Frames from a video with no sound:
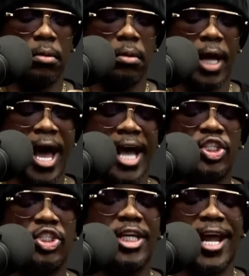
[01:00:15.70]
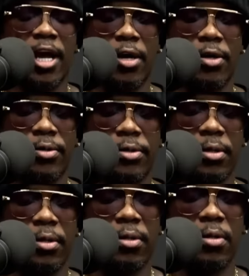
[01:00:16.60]
I shared
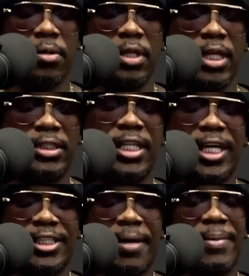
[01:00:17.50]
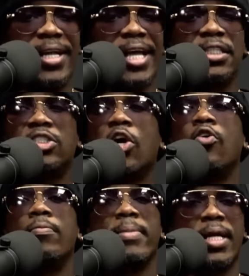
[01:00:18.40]
these things that Manasseh
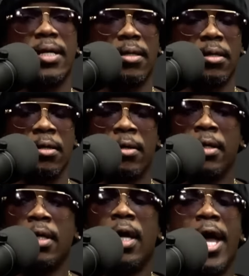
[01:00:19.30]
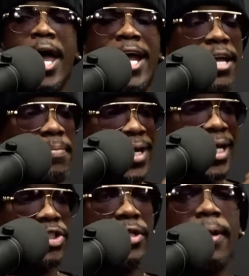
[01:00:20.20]
told me and he began
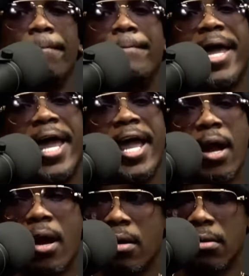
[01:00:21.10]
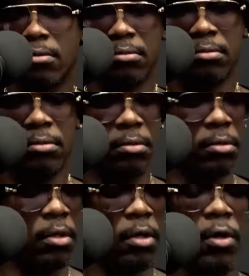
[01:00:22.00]
to compare
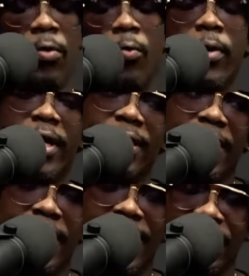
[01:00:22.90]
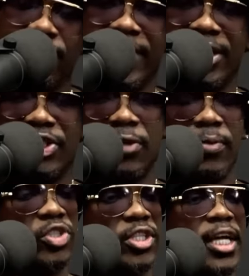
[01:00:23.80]
with his relationship with
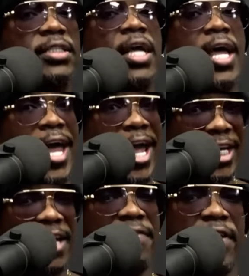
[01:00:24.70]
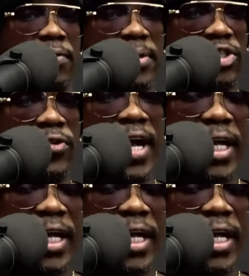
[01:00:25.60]
Jakes, and he felt betrayed.